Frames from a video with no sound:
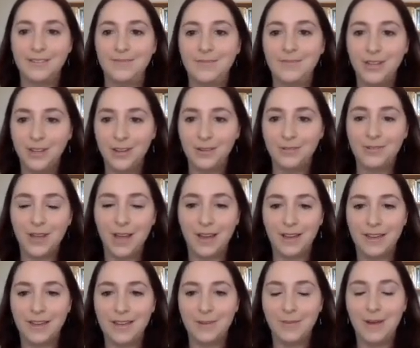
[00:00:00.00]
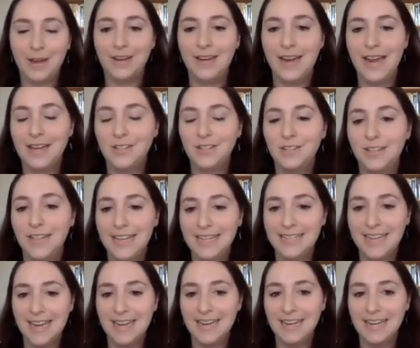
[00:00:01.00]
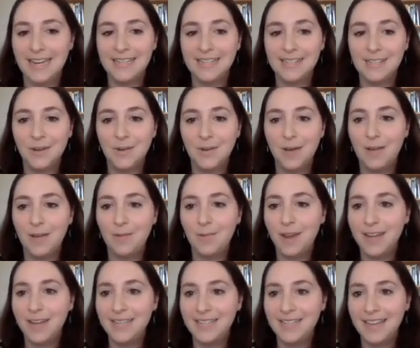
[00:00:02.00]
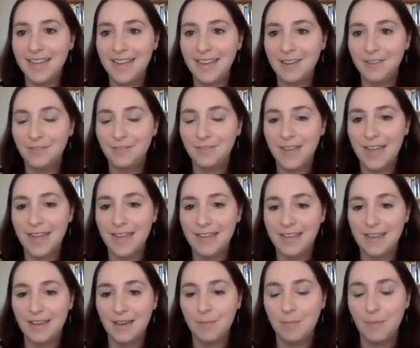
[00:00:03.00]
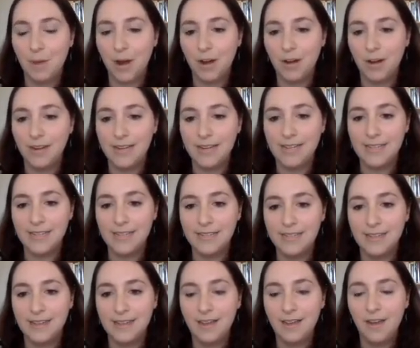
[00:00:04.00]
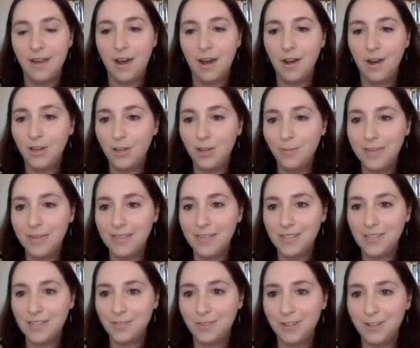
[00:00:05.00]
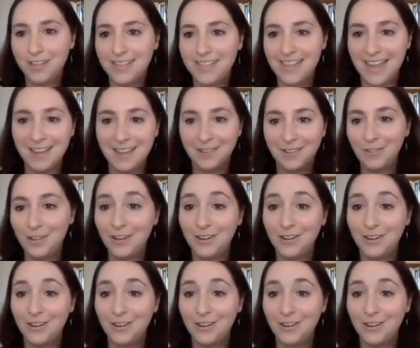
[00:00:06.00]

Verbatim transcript: you know, talking about a national identity. So I wanted to kind of take apart his argument just for the sake of